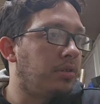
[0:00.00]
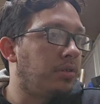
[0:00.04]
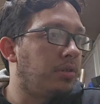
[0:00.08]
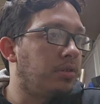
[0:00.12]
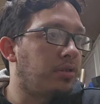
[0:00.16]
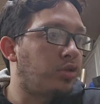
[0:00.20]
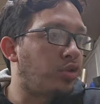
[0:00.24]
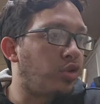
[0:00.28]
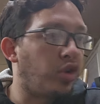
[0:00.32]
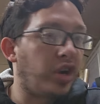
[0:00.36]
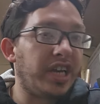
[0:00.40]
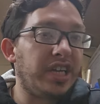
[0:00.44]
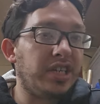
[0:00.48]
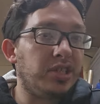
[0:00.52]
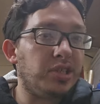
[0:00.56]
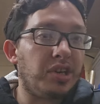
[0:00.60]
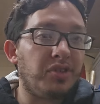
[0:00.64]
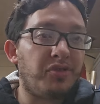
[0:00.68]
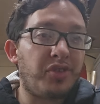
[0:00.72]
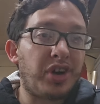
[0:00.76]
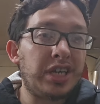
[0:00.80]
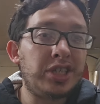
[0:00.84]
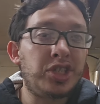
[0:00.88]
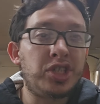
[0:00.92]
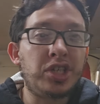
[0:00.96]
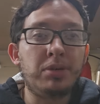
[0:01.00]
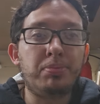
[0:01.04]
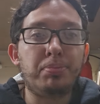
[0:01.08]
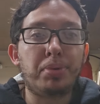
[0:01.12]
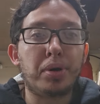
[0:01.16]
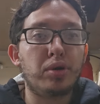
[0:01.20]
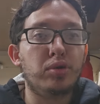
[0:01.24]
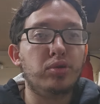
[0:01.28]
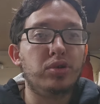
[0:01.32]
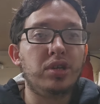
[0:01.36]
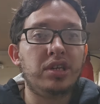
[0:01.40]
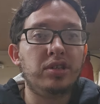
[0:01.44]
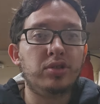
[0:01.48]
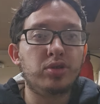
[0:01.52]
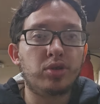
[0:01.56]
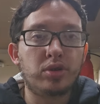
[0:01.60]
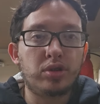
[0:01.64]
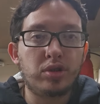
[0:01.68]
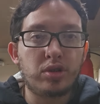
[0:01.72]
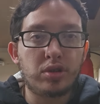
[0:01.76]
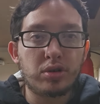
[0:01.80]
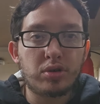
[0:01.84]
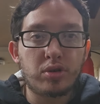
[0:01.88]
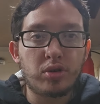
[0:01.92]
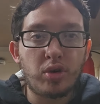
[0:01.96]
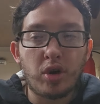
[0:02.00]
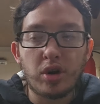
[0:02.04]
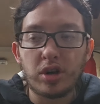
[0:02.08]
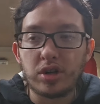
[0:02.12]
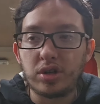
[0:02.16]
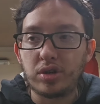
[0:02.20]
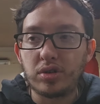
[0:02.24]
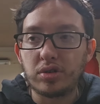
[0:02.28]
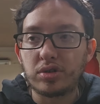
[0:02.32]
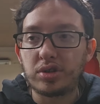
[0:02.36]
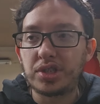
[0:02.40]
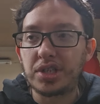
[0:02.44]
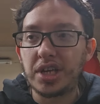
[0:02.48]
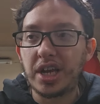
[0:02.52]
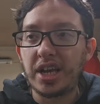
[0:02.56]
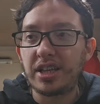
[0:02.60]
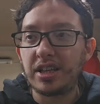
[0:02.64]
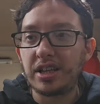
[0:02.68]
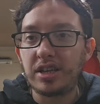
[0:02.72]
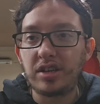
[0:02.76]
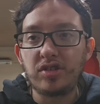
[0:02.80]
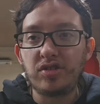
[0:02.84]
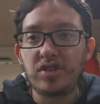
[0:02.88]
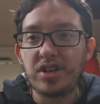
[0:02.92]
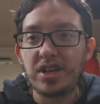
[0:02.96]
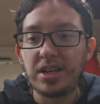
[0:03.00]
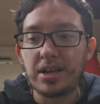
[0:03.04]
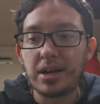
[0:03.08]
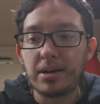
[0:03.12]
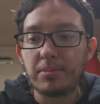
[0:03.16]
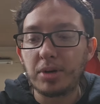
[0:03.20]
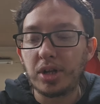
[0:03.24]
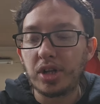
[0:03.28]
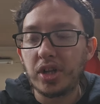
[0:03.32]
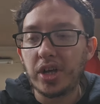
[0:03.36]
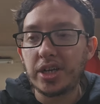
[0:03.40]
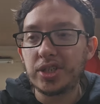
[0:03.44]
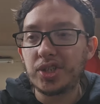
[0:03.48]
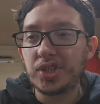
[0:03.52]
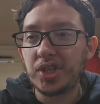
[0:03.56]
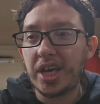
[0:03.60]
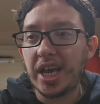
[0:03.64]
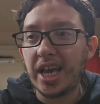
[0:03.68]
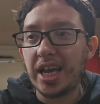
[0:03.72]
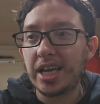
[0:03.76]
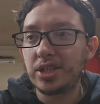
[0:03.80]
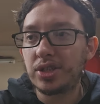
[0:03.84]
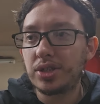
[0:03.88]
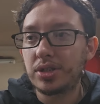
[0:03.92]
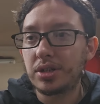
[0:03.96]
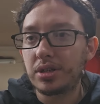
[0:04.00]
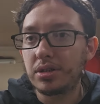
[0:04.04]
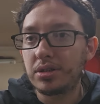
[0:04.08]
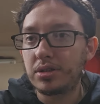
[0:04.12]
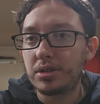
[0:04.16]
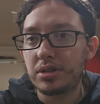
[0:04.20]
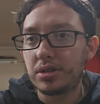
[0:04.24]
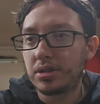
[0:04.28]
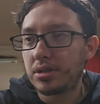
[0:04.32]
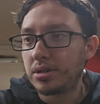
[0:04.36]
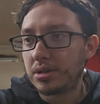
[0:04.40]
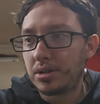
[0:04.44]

Crazy. If I see ponies on your car and you're saying that you need M.L.S. gaskets,